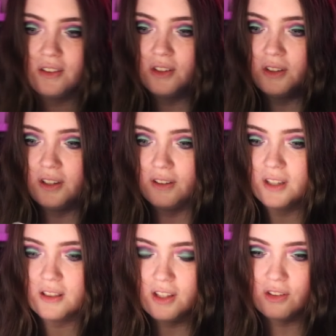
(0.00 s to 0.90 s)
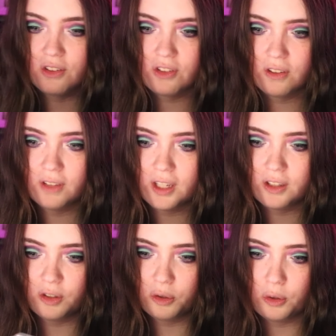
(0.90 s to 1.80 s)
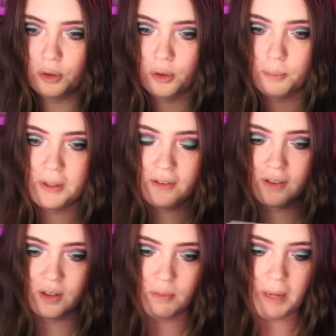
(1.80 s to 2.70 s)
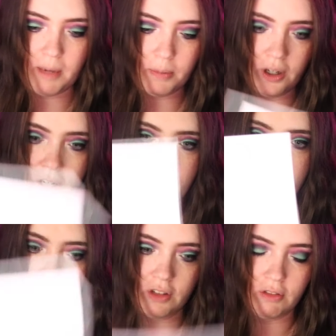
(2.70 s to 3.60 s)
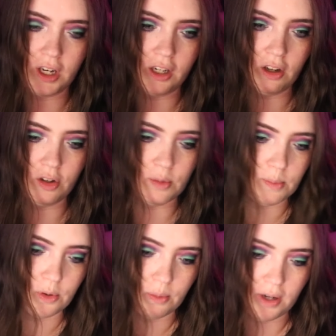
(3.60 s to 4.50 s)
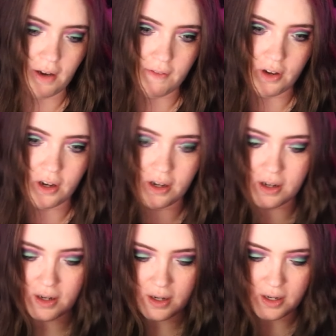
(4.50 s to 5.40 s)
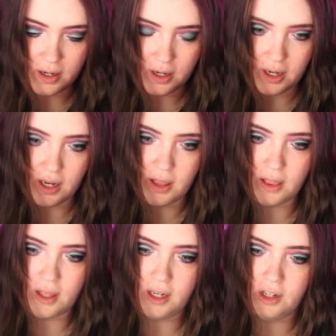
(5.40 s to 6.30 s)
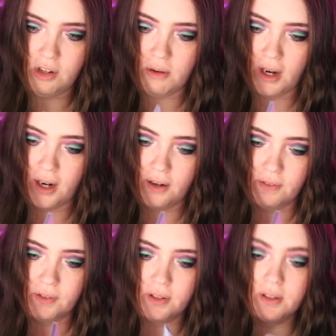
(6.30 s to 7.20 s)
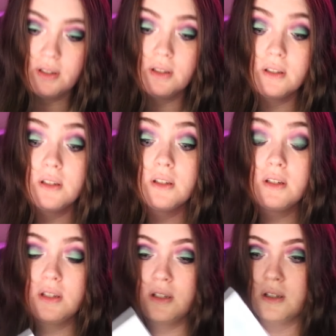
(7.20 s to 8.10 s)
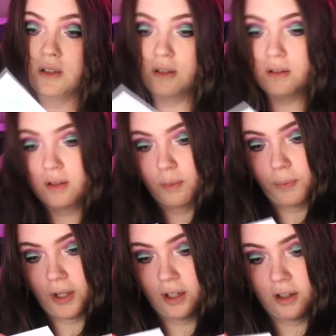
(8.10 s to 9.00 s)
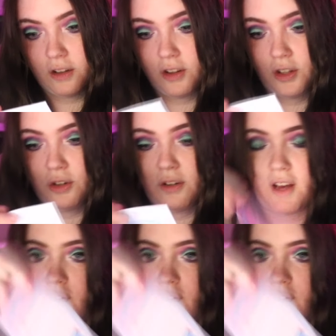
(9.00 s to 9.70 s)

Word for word: So it looks like these are just like little pieces of paper and you can write on them or whatever. And then you have some like little